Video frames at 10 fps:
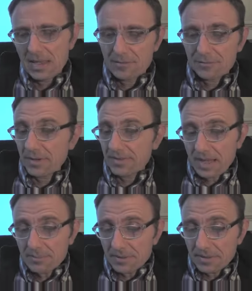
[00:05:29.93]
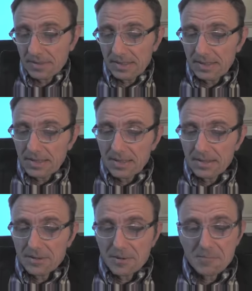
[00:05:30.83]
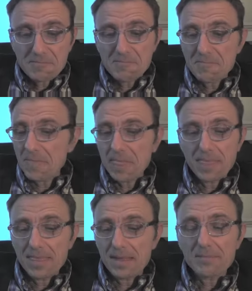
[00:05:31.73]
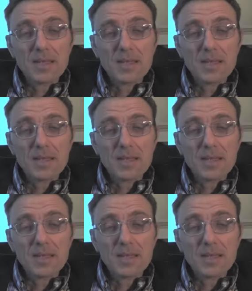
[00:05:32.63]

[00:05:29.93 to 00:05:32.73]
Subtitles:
For example, that